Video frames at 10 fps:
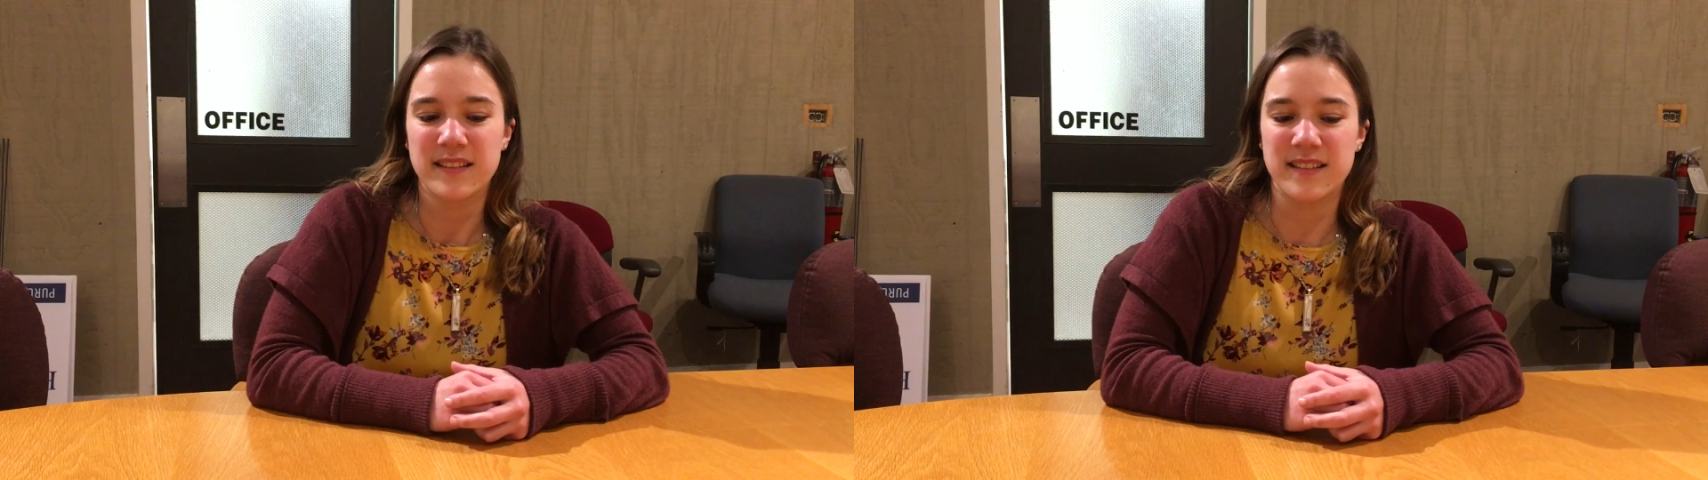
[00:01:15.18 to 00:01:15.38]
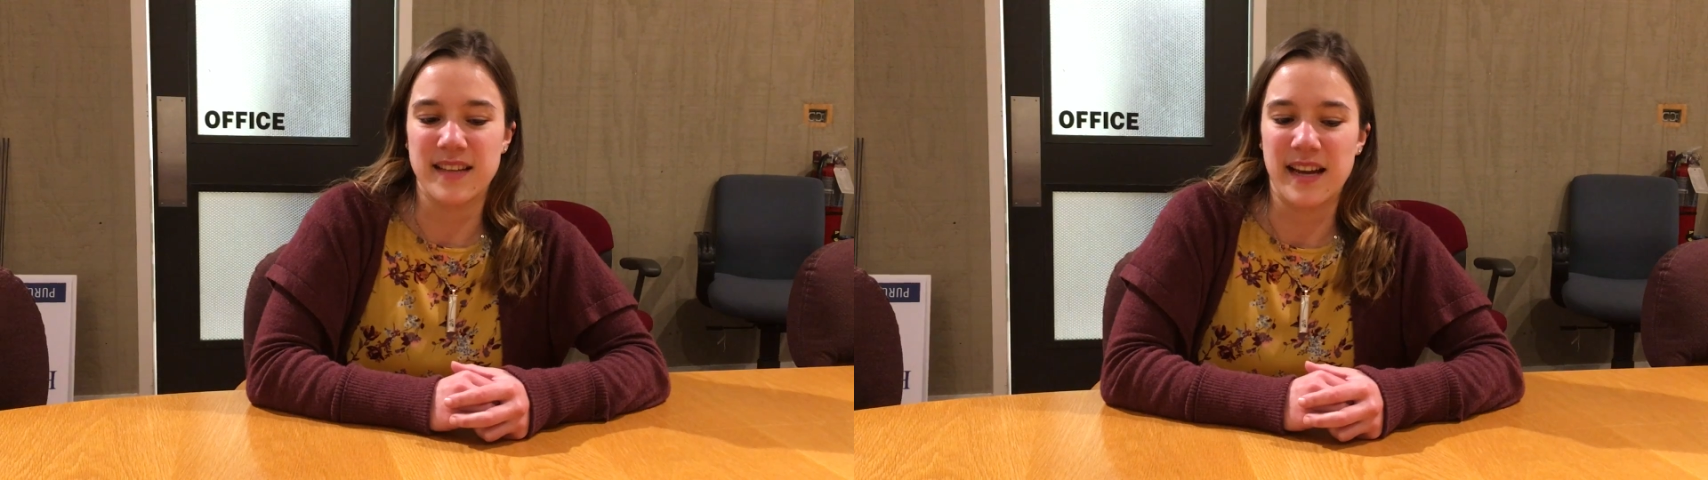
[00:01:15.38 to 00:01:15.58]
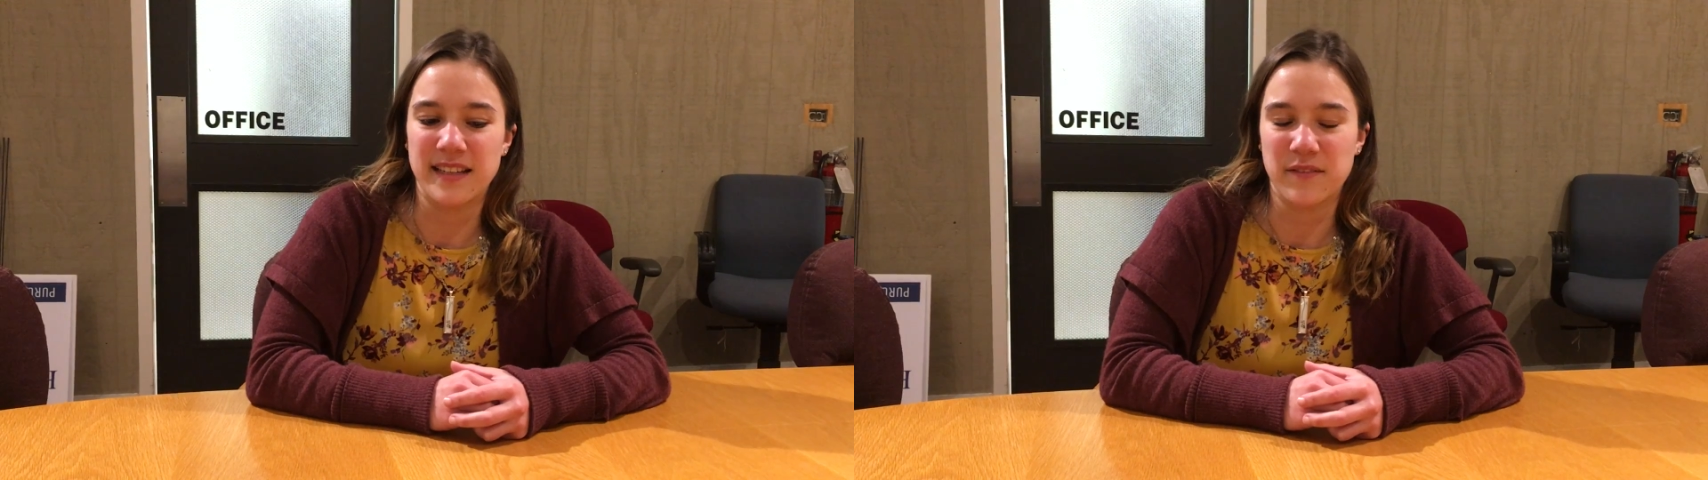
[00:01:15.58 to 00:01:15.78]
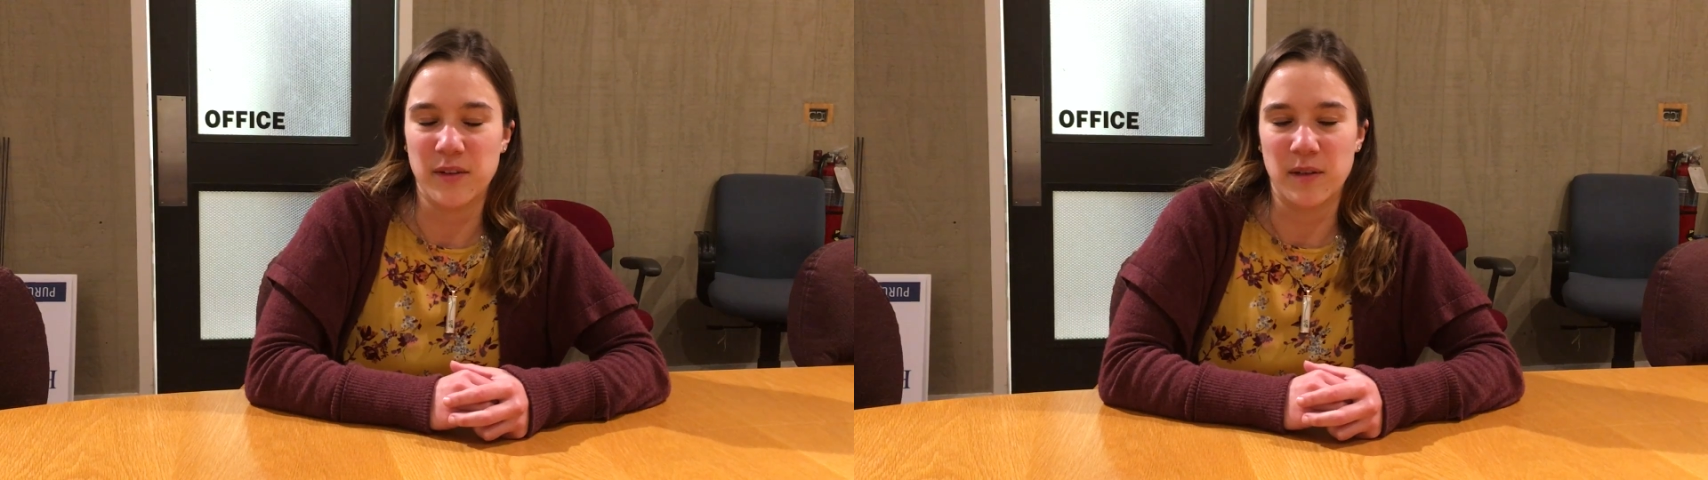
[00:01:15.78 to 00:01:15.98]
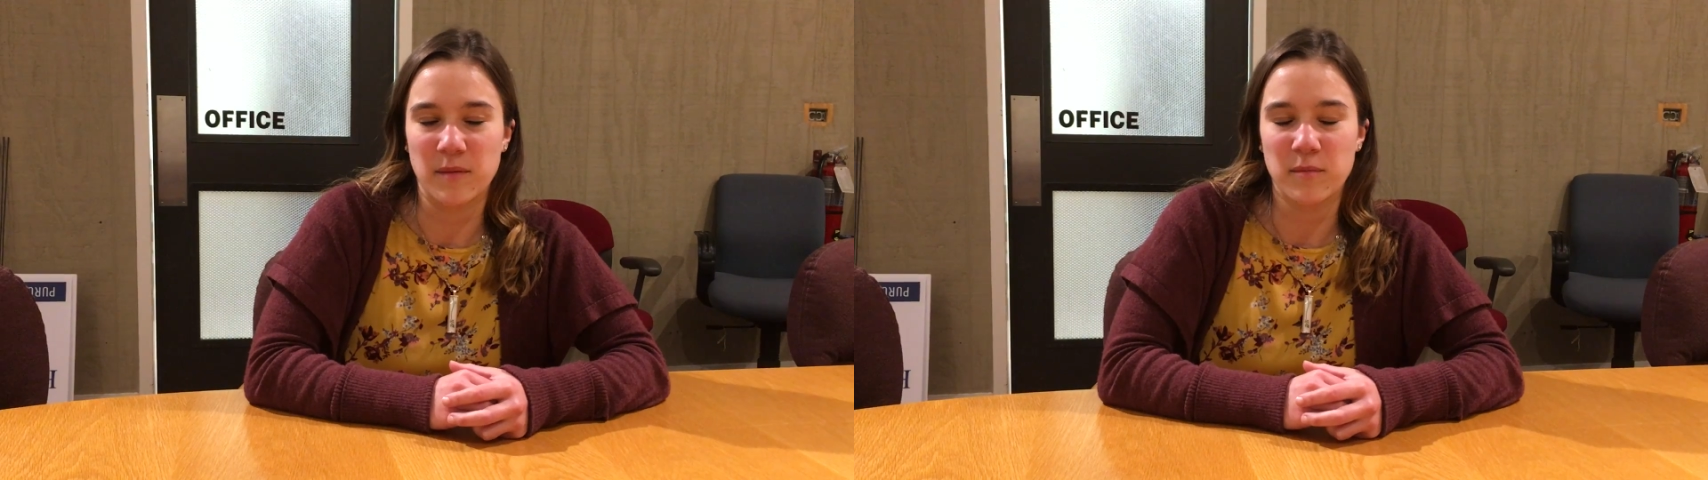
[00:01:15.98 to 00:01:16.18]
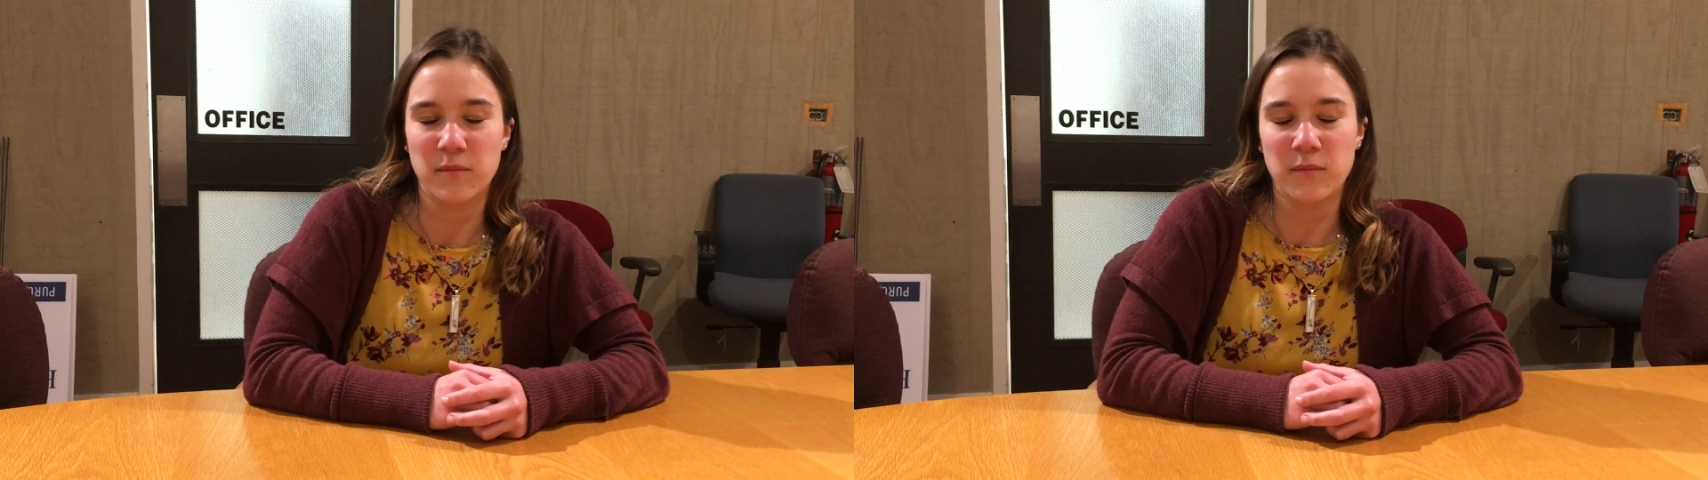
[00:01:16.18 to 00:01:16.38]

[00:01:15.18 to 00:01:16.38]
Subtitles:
design different